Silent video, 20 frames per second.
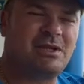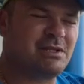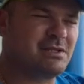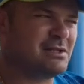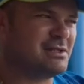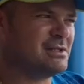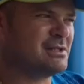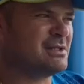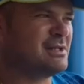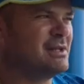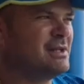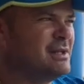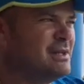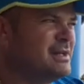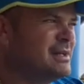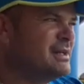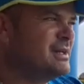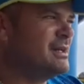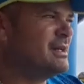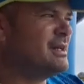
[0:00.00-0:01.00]
I think
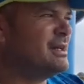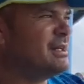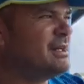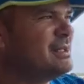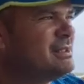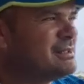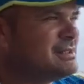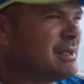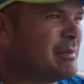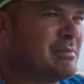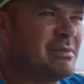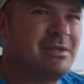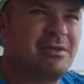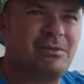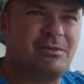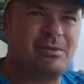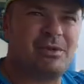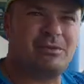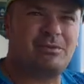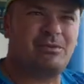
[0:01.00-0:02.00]
it's
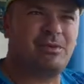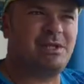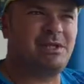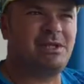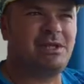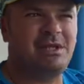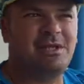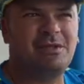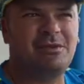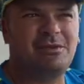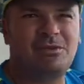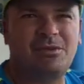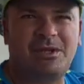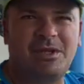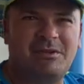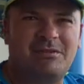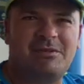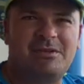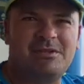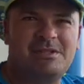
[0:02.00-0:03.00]
something that we needed to
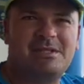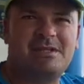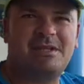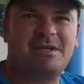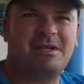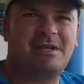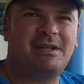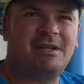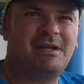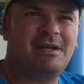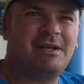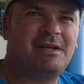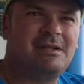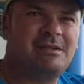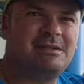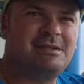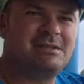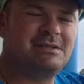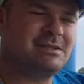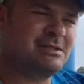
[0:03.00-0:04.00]
revisit again.
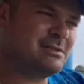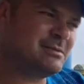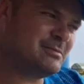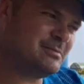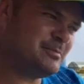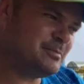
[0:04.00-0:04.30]
And just